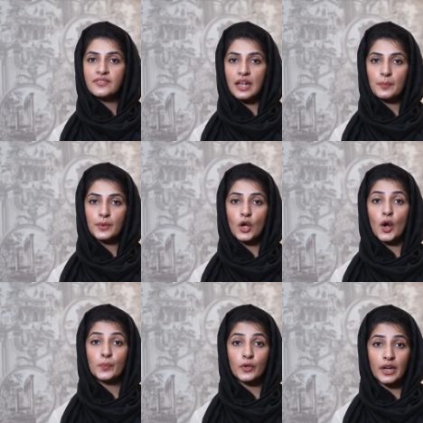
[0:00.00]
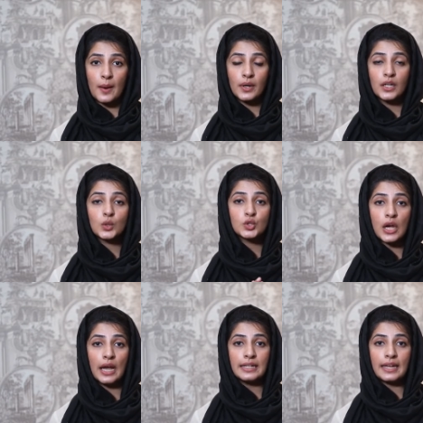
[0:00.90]
developer or programmer, your
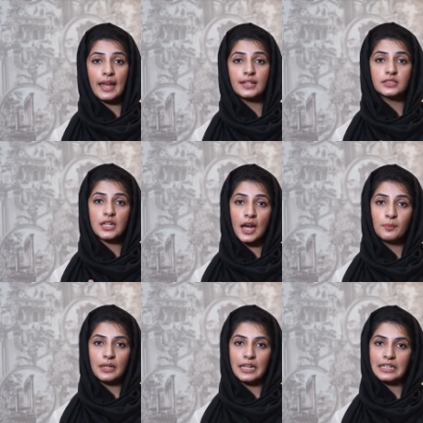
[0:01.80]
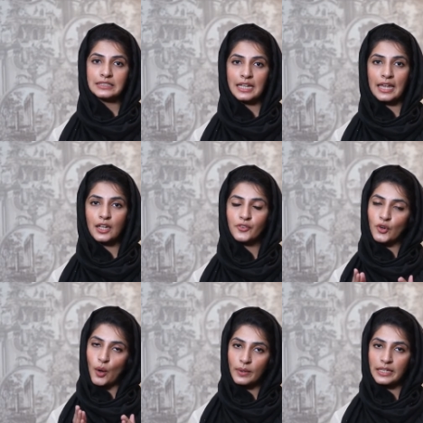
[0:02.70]
child can start building his career
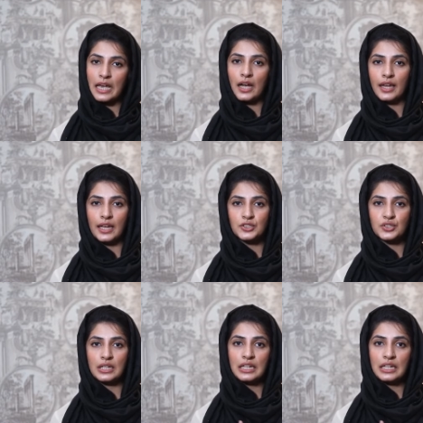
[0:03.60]
from a young age.